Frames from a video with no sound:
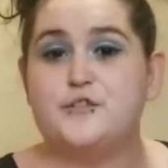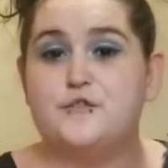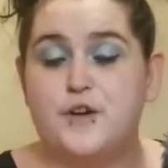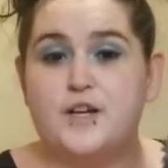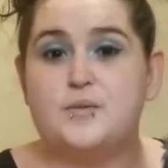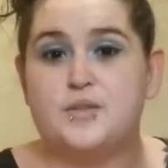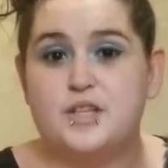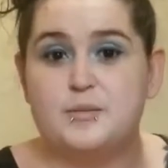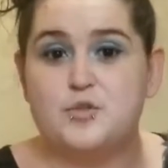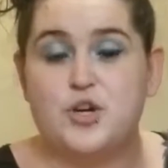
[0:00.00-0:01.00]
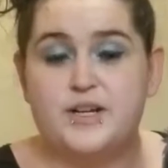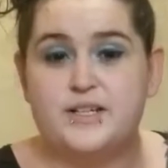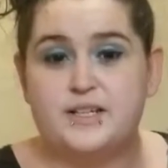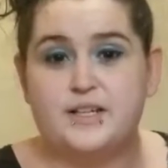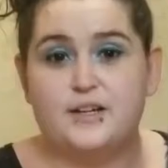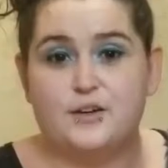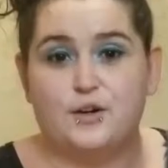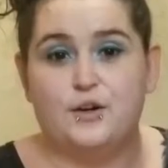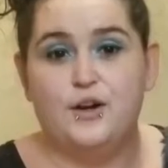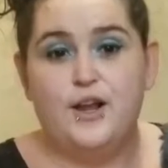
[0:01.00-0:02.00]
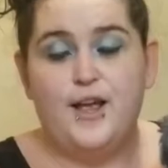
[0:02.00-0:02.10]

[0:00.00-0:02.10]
fight with them, trying to get her.